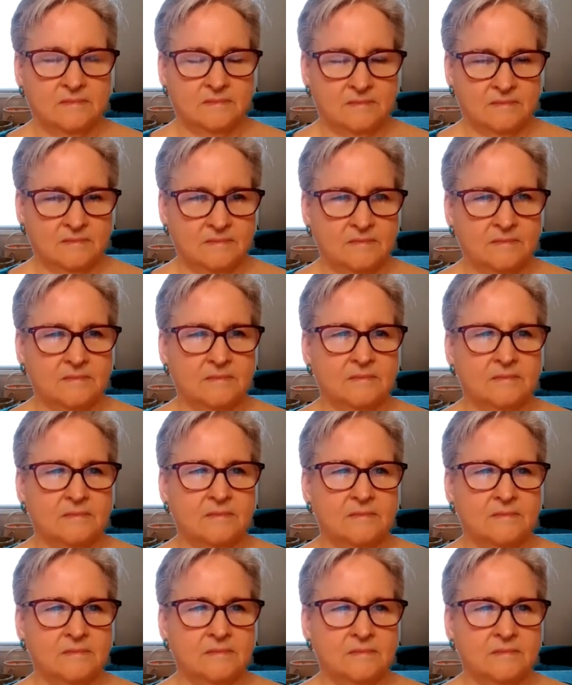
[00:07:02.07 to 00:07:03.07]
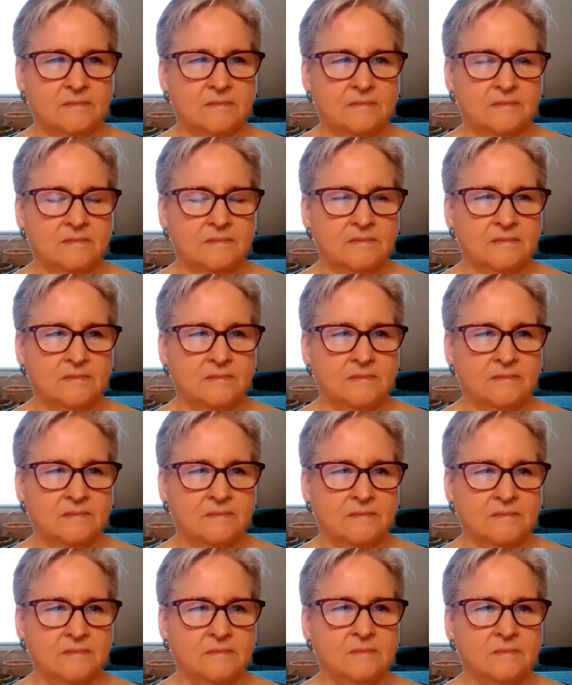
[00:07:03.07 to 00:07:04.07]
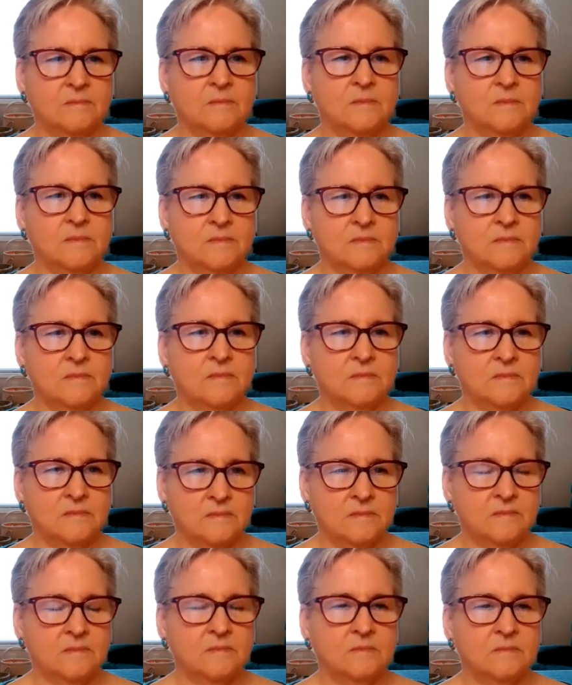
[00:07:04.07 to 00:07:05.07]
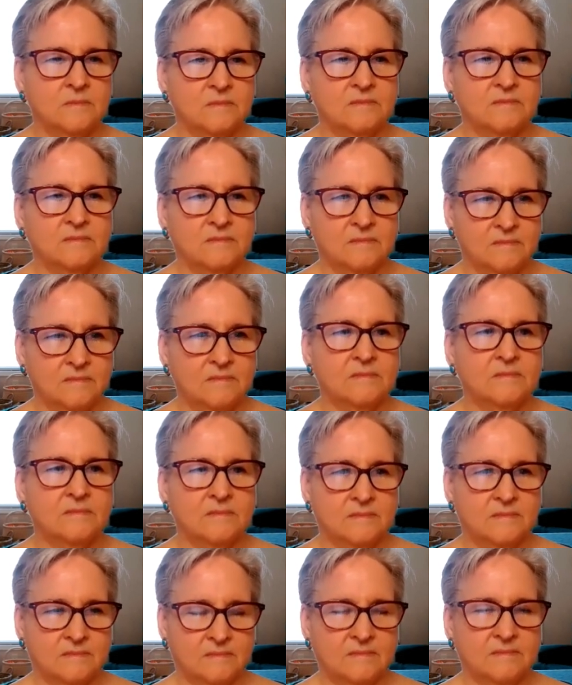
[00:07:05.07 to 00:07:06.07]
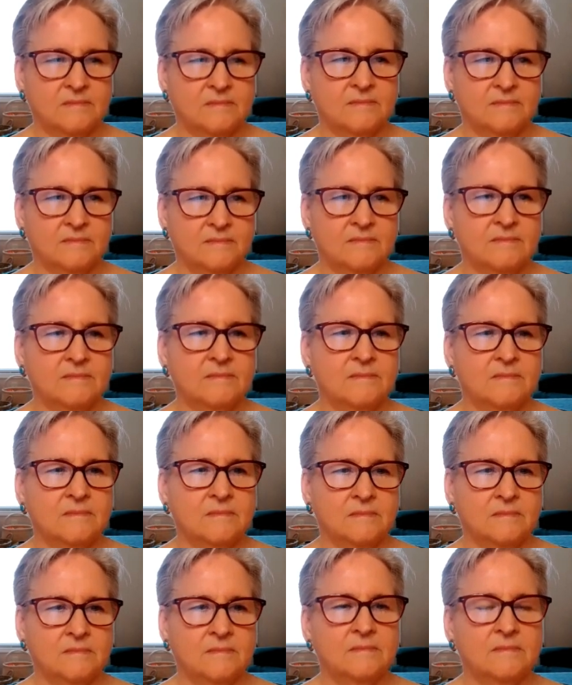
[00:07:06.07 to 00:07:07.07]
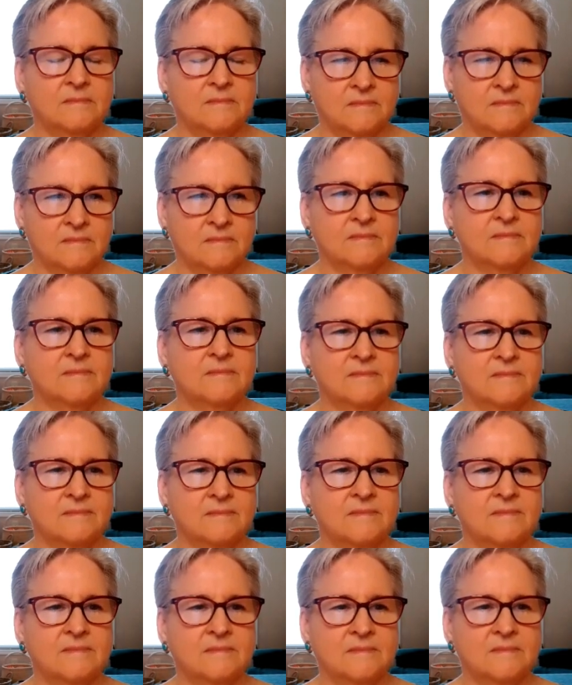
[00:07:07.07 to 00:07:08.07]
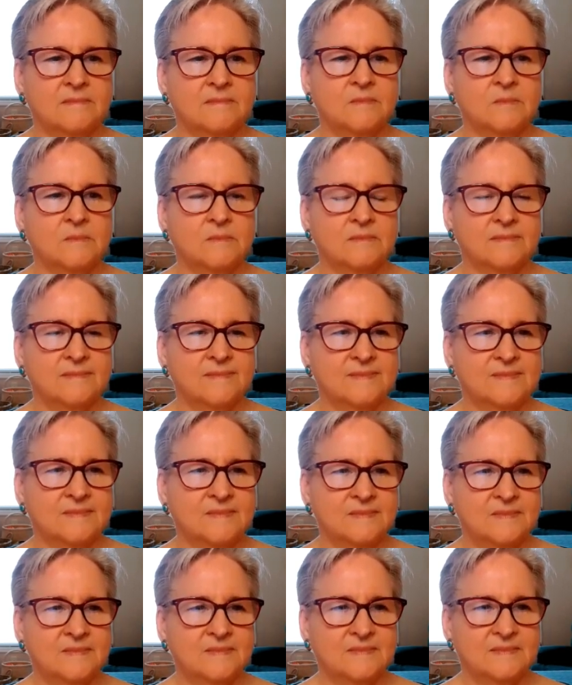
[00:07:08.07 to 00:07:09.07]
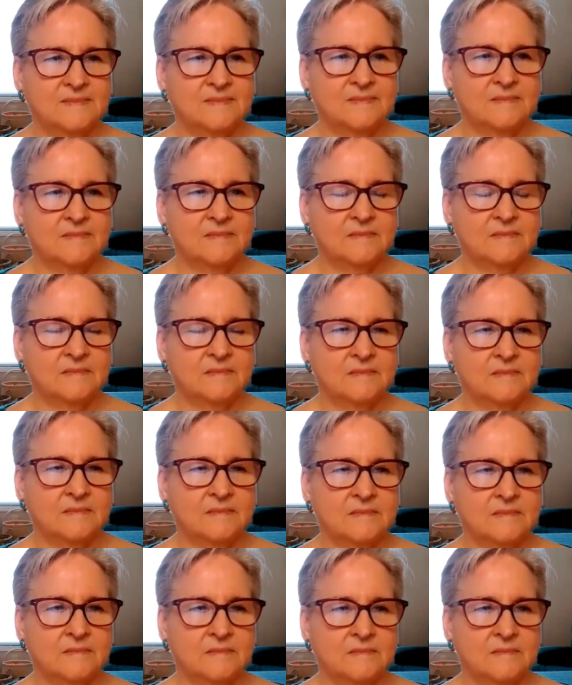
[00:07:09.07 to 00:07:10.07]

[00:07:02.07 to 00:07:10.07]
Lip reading: This person isn't speaking.